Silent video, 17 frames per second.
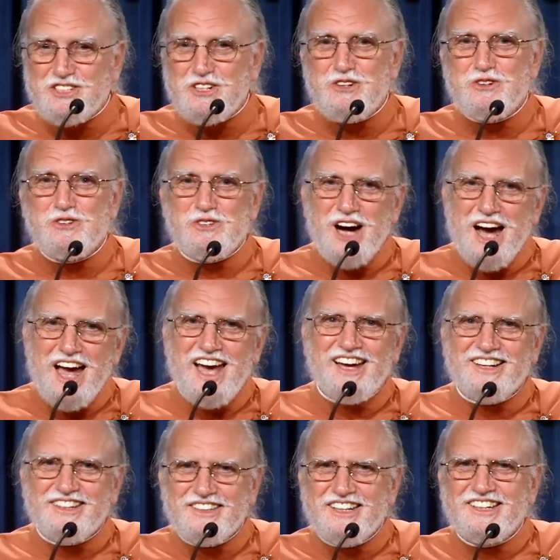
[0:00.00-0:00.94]
too. I
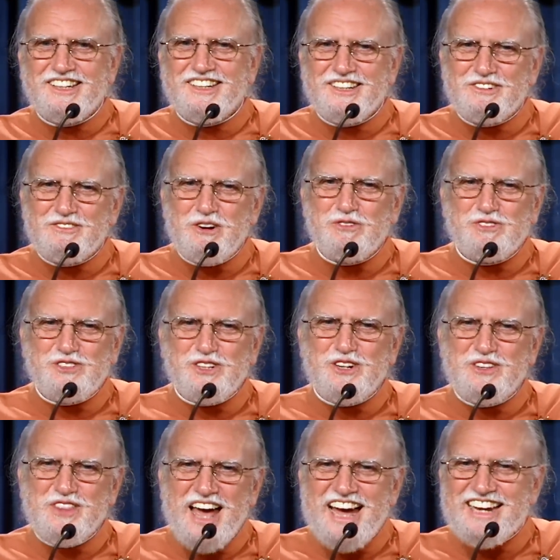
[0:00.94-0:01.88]
won't
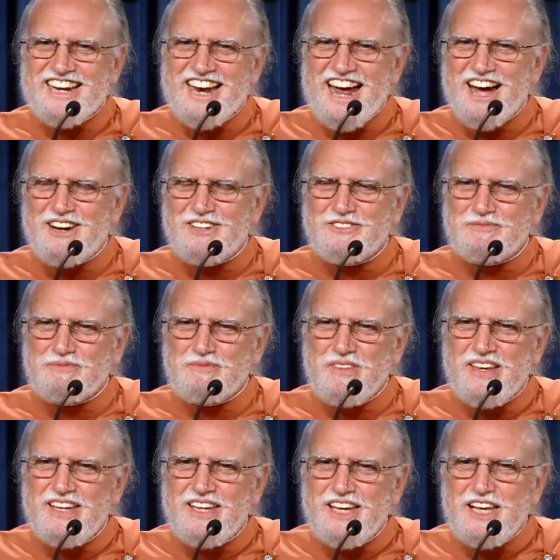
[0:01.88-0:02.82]
turn that down.
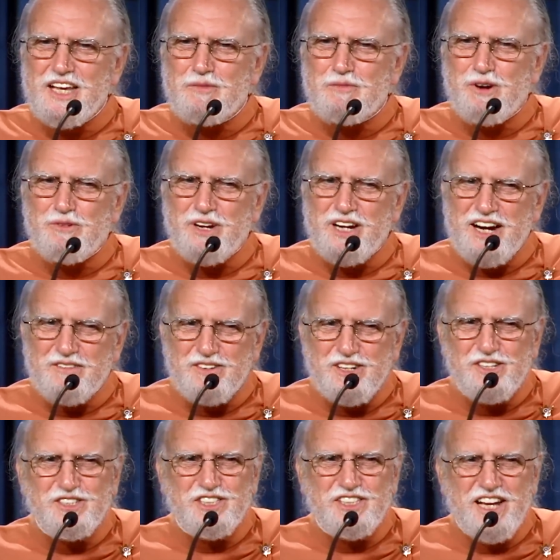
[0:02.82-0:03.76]
But whatever
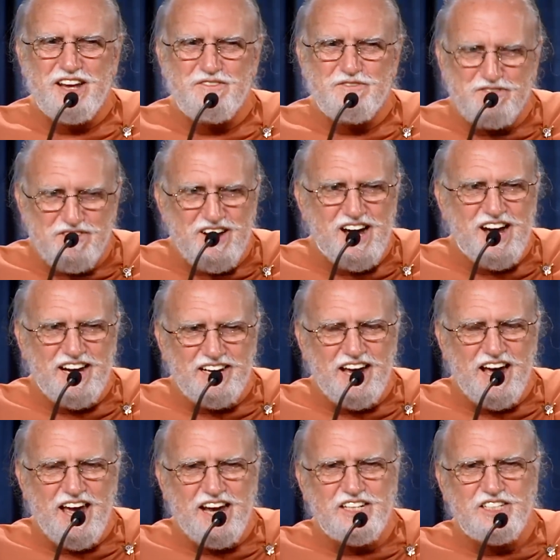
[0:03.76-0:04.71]
you send, fine,
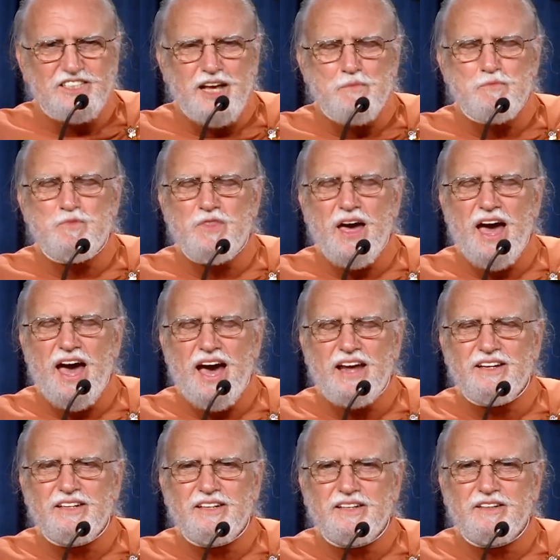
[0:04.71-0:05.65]
I accept
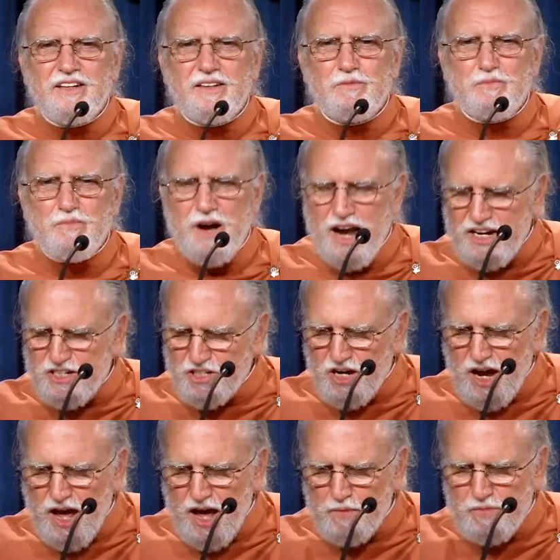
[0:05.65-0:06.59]
that. My
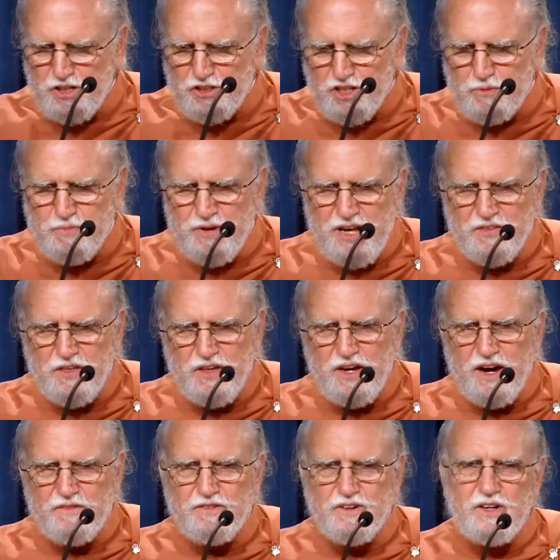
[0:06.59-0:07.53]
job is to make
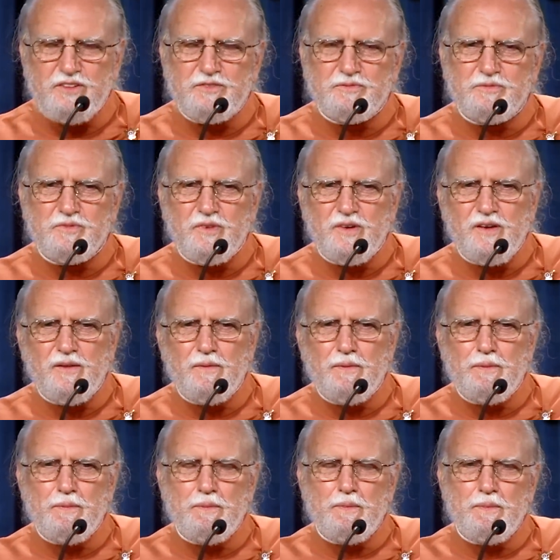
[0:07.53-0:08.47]
the effort.
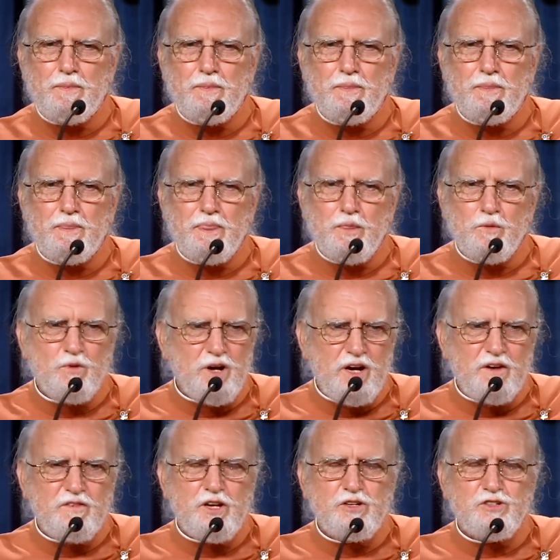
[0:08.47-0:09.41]

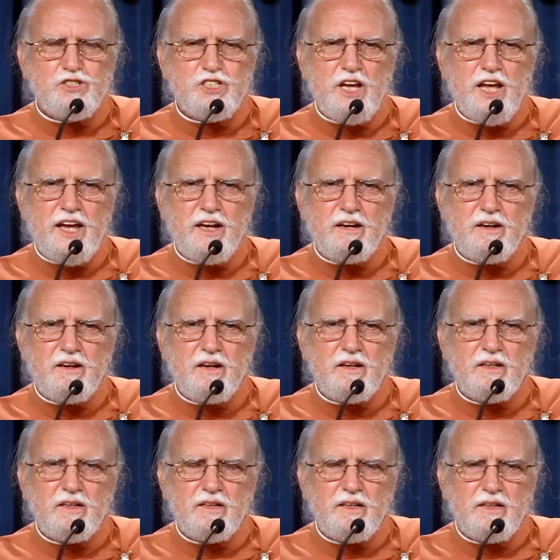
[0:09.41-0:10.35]
Whatever you send,
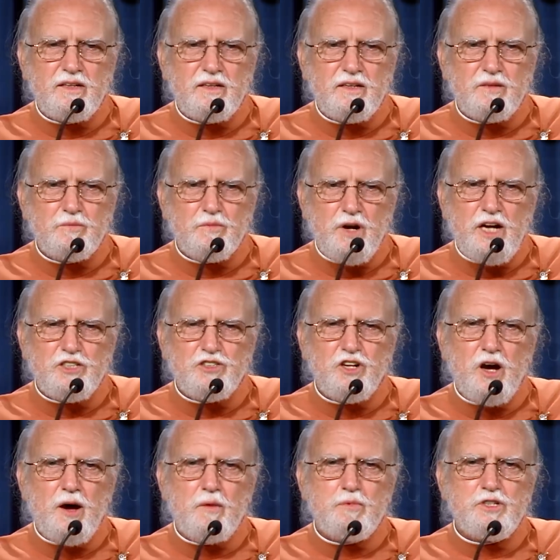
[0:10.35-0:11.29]
my
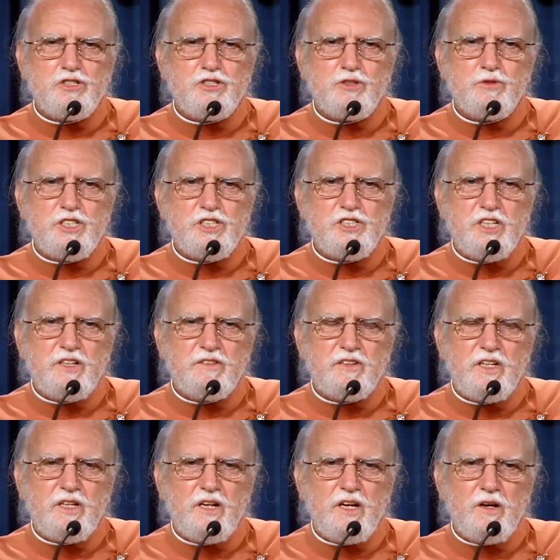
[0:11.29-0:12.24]
job is to receive
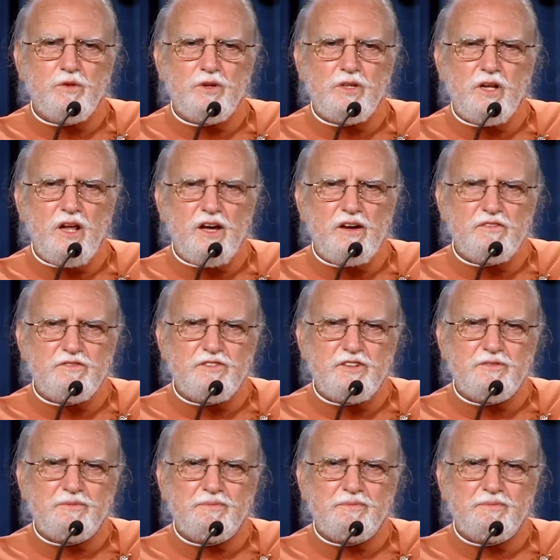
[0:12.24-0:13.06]
it with love.